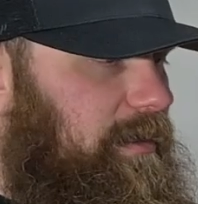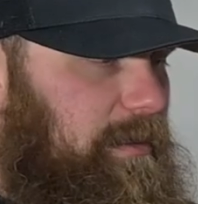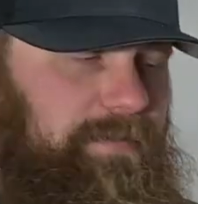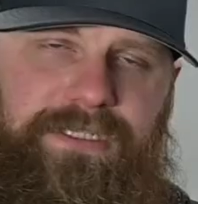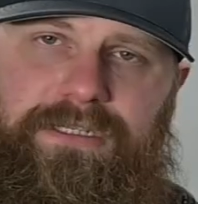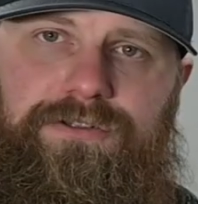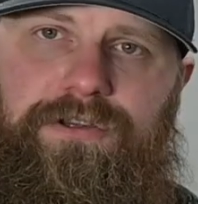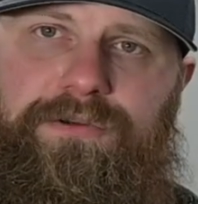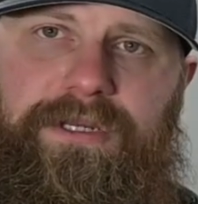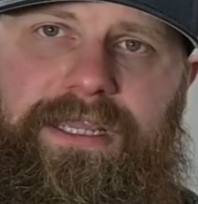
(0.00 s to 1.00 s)
I'm just going to show
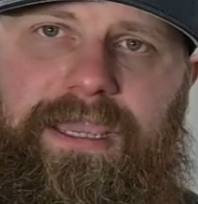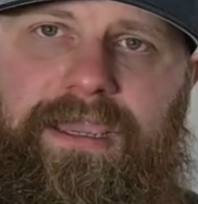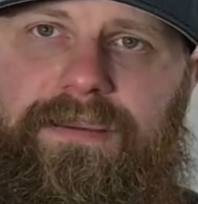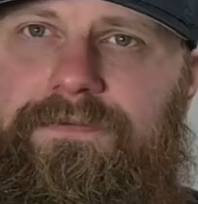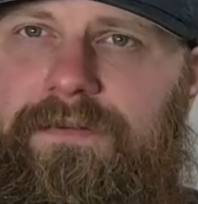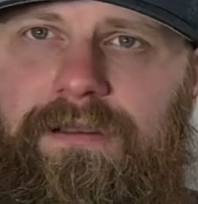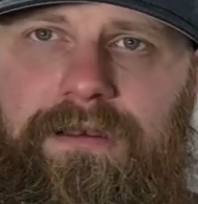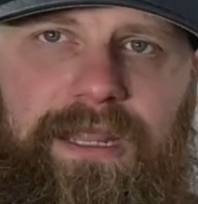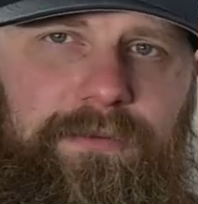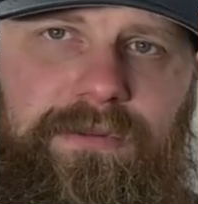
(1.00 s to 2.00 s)
you what I have.
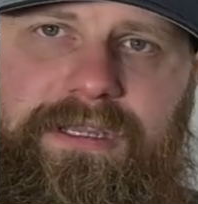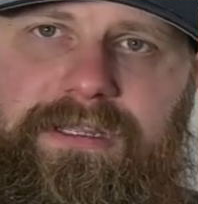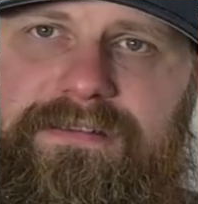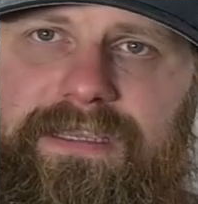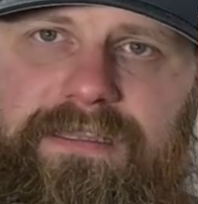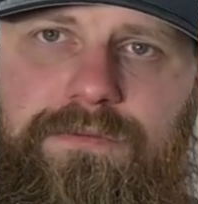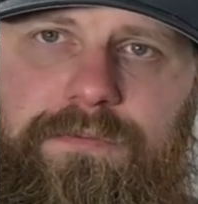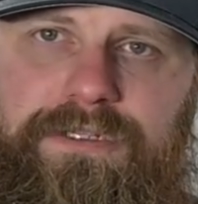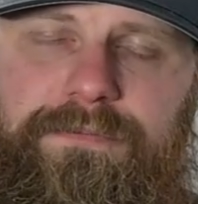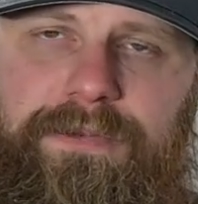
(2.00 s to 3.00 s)
Not really going to say too
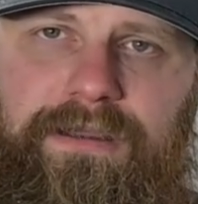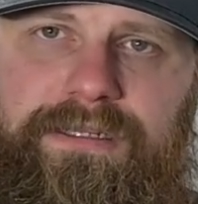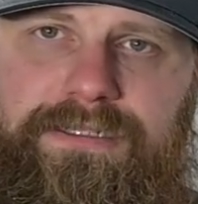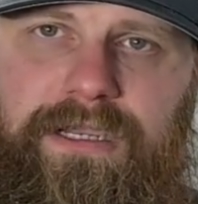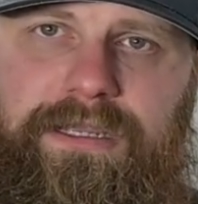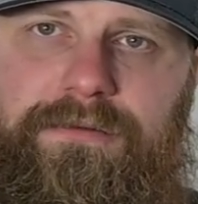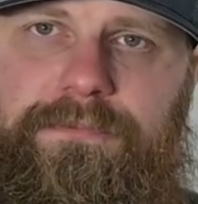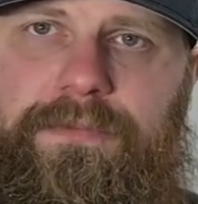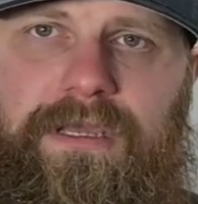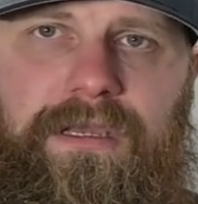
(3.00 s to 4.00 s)
much about each item
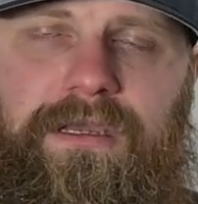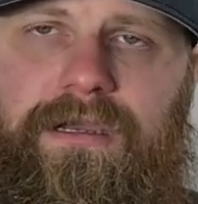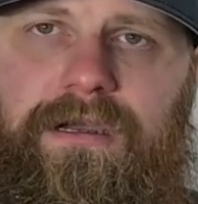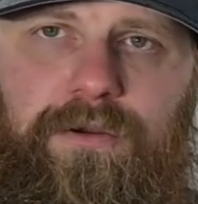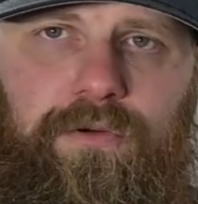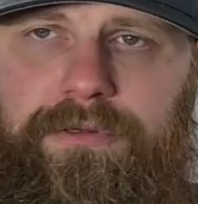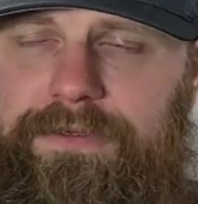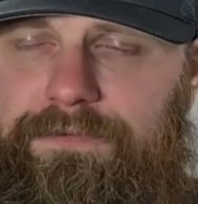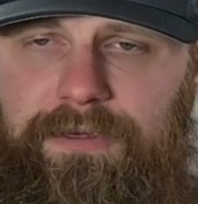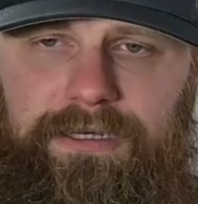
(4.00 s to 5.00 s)
or
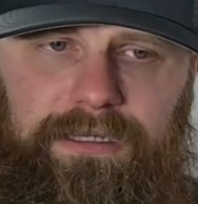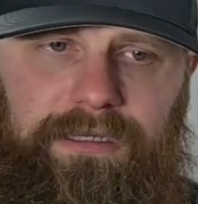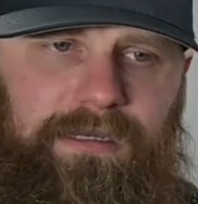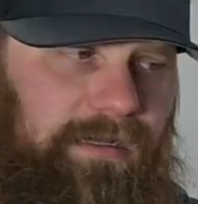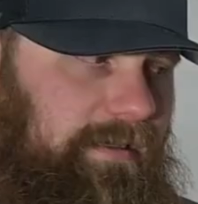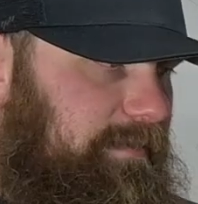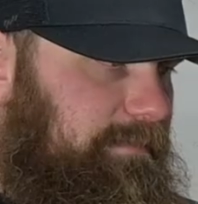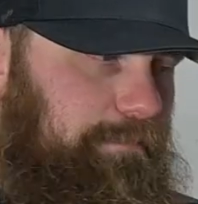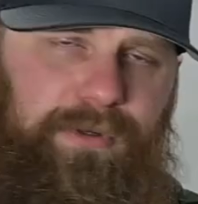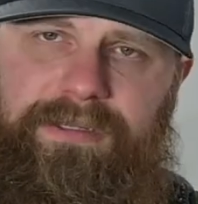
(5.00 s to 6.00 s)
give you any
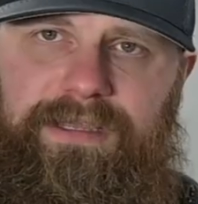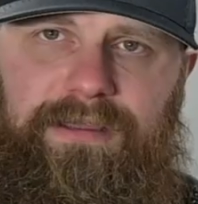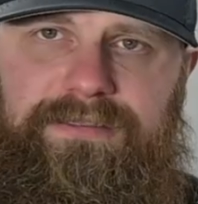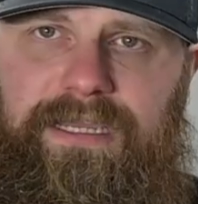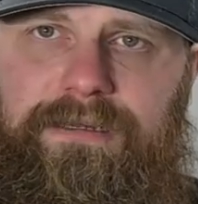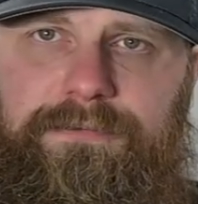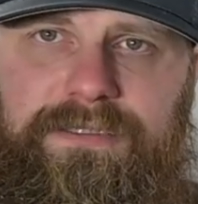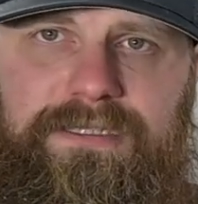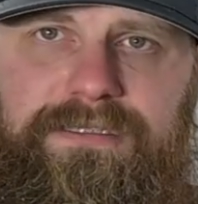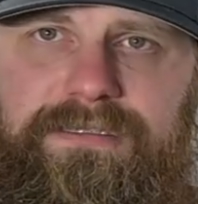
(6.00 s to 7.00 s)
breakdowns on them,
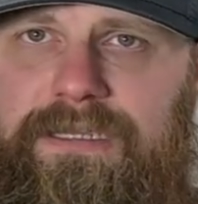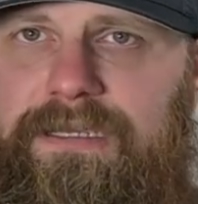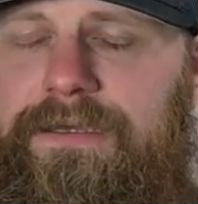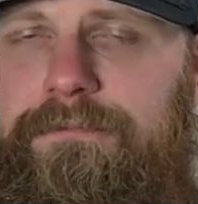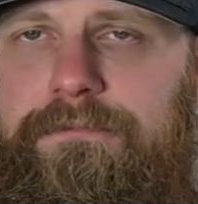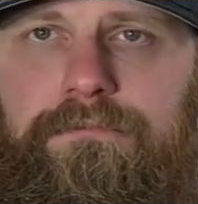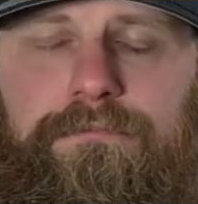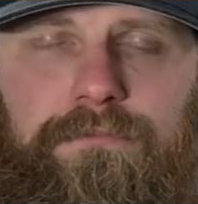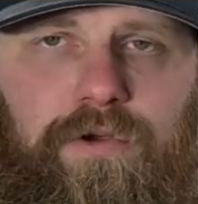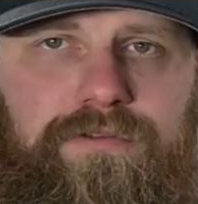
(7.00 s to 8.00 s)
because
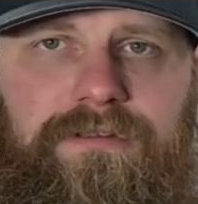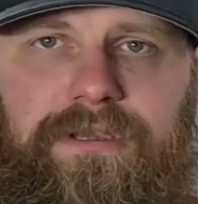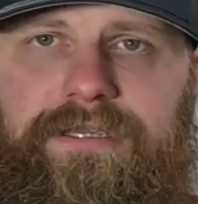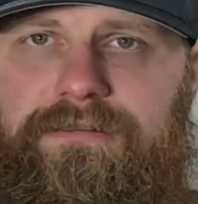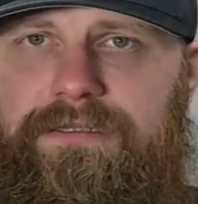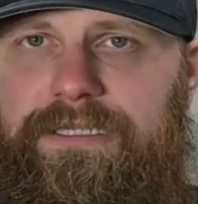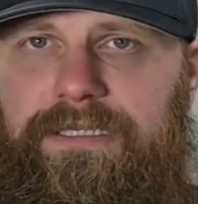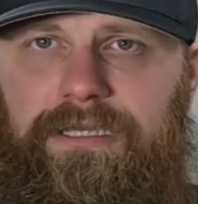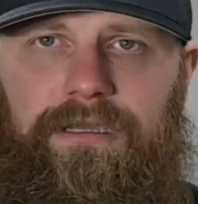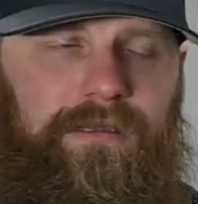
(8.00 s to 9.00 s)
most
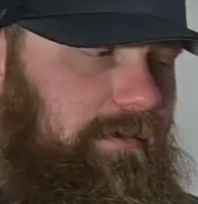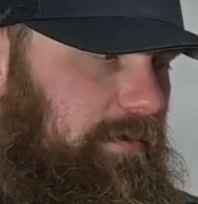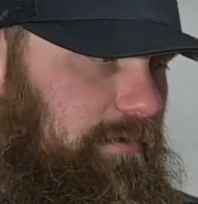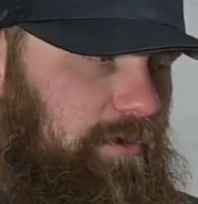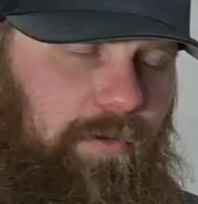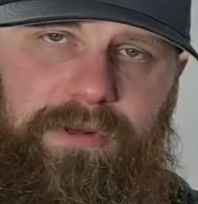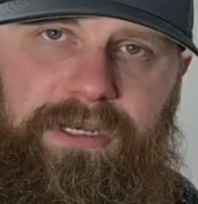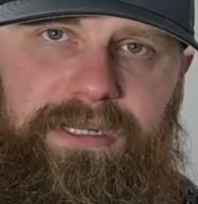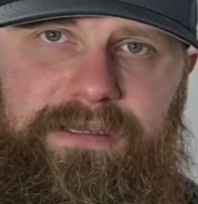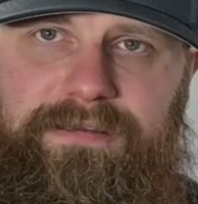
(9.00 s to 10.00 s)
likely you'll know what
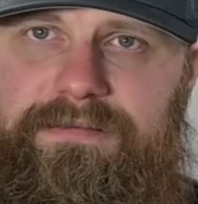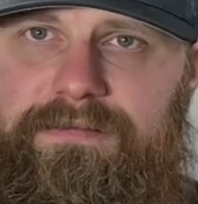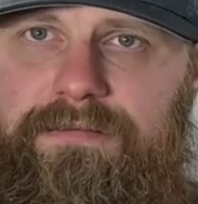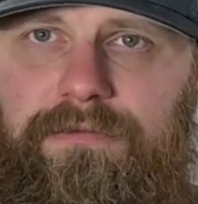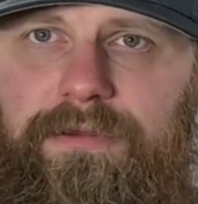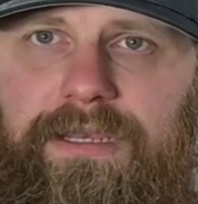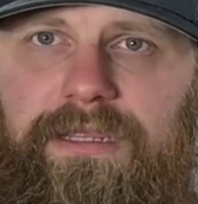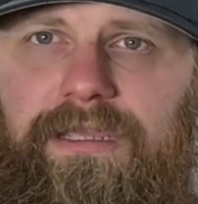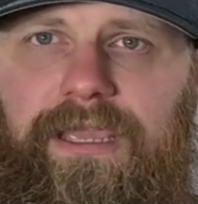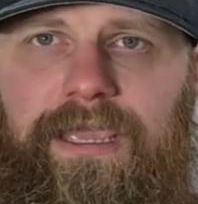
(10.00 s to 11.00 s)
it is already.